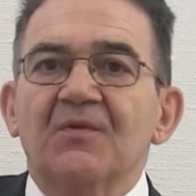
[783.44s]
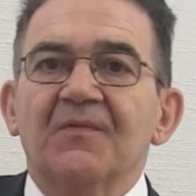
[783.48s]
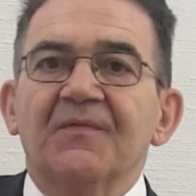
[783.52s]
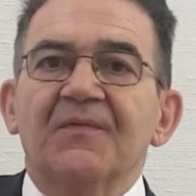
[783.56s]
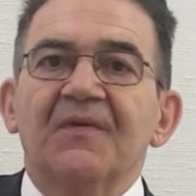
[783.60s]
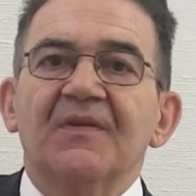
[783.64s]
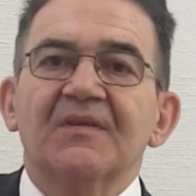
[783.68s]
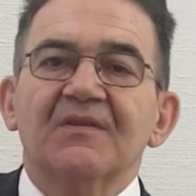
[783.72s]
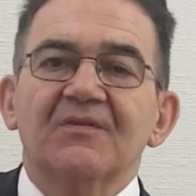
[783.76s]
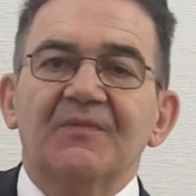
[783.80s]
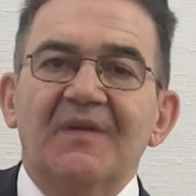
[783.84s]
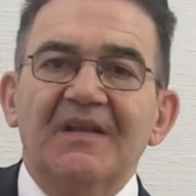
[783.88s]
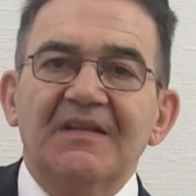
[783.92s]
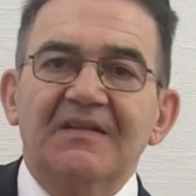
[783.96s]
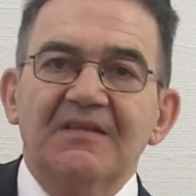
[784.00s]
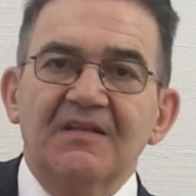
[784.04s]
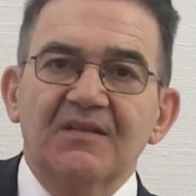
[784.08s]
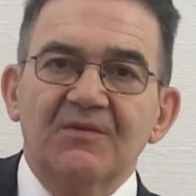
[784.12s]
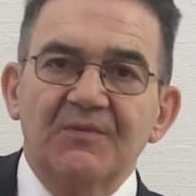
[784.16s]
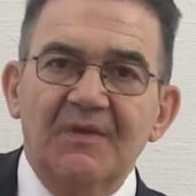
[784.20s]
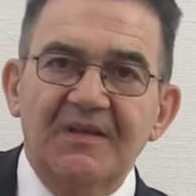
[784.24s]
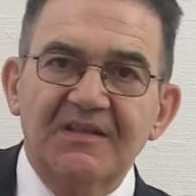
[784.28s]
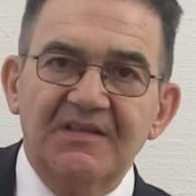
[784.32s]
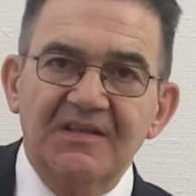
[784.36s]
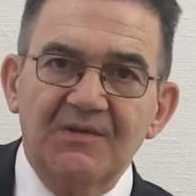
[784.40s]
of
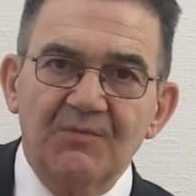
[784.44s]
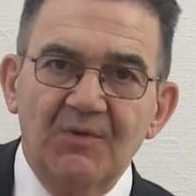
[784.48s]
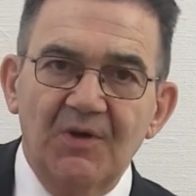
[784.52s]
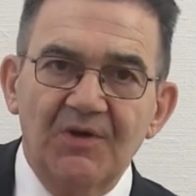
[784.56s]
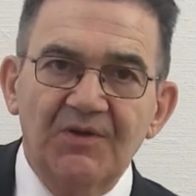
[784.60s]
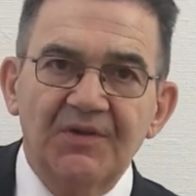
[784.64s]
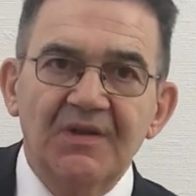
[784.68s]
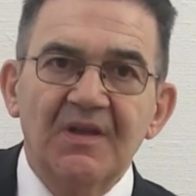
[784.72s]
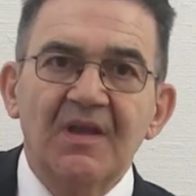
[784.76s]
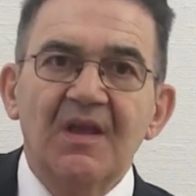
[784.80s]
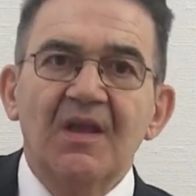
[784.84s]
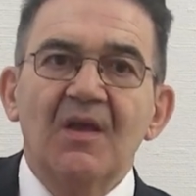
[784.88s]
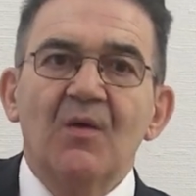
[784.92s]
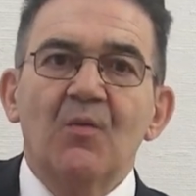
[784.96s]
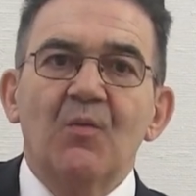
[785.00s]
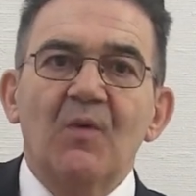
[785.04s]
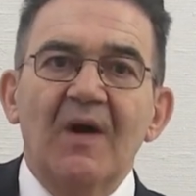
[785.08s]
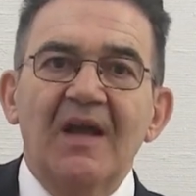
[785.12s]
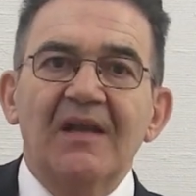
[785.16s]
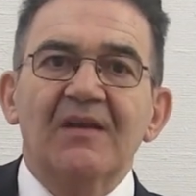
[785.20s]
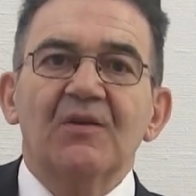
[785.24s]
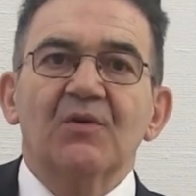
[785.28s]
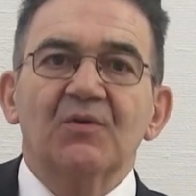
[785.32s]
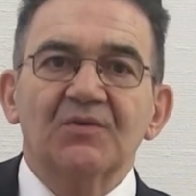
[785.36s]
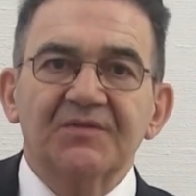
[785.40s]
2021,
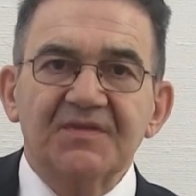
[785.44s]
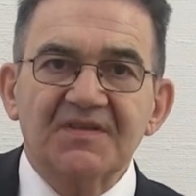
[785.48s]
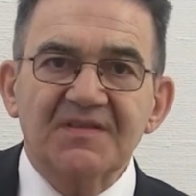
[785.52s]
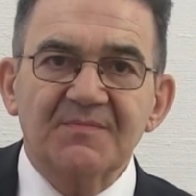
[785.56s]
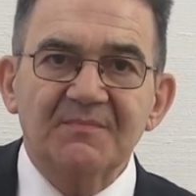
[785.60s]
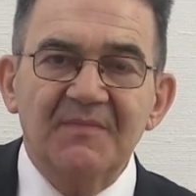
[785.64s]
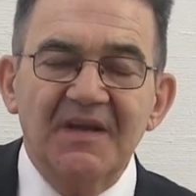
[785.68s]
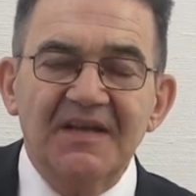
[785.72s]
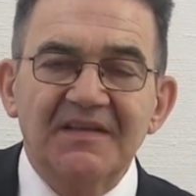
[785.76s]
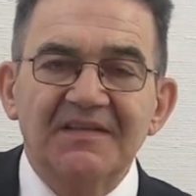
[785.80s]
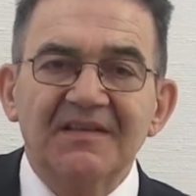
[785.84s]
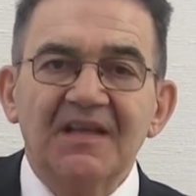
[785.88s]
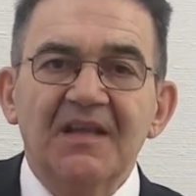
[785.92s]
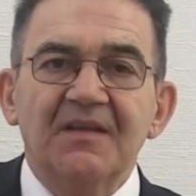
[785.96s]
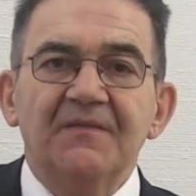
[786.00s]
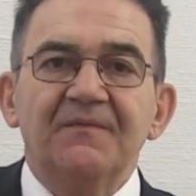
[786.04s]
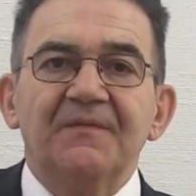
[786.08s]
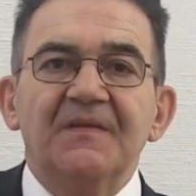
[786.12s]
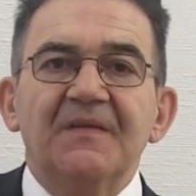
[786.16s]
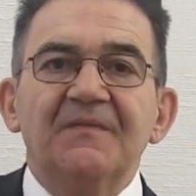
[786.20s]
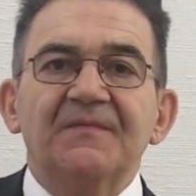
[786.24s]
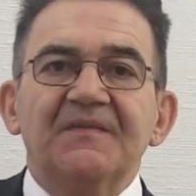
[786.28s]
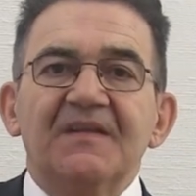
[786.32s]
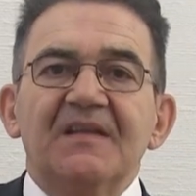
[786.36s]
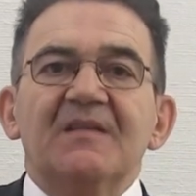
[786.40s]
while others made
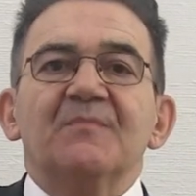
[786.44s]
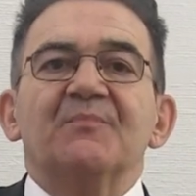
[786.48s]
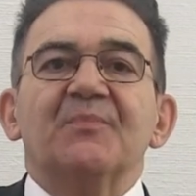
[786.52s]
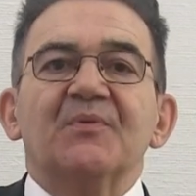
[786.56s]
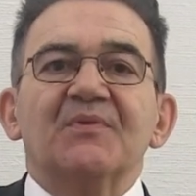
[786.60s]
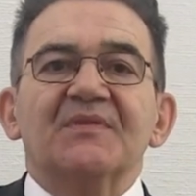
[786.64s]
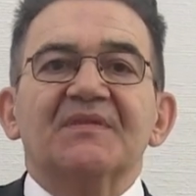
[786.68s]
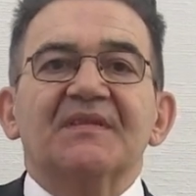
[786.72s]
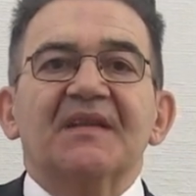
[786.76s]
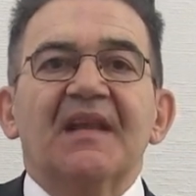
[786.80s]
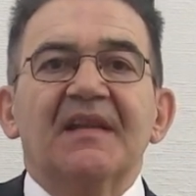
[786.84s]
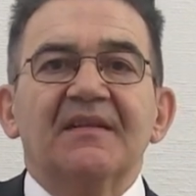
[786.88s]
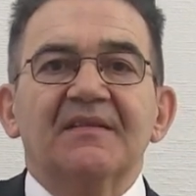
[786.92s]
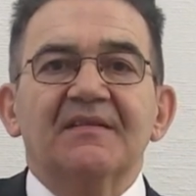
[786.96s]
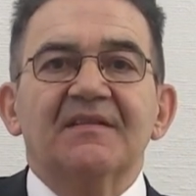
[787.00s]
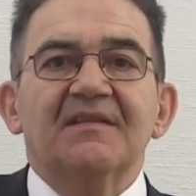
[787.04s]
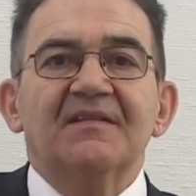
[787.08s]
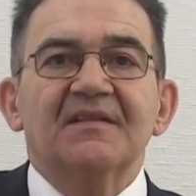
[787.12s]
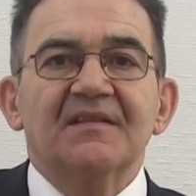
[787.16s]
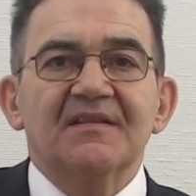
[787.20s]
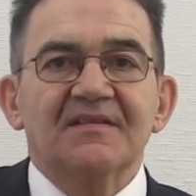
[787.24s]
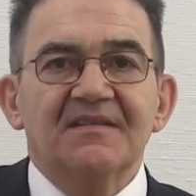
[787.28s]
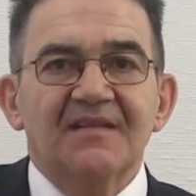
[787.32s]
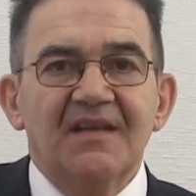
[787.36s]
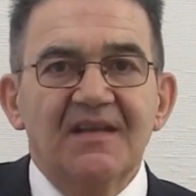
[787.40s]
15%
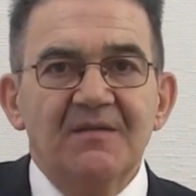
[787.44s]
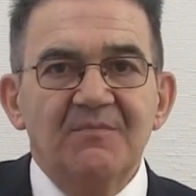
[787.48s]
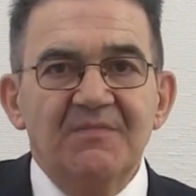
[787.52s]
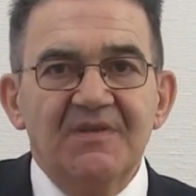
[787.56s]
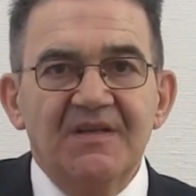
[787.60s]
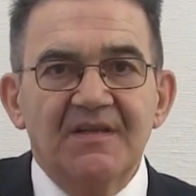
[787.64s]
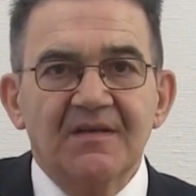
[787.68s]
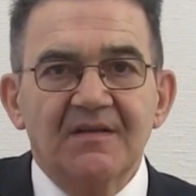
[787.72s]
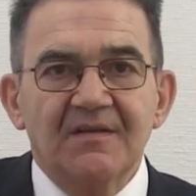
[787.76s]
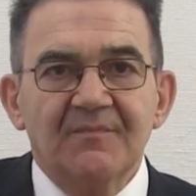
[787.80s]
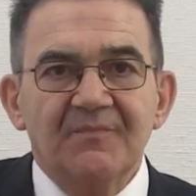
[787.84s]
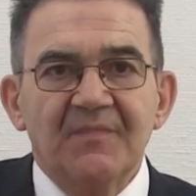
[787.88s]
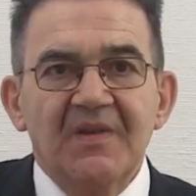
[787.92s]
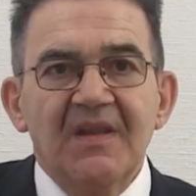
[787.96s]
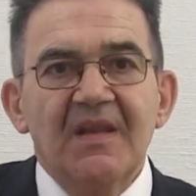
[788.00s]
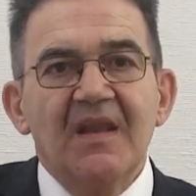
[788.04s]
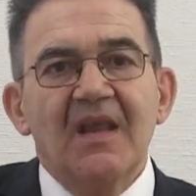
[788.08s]
in the same year.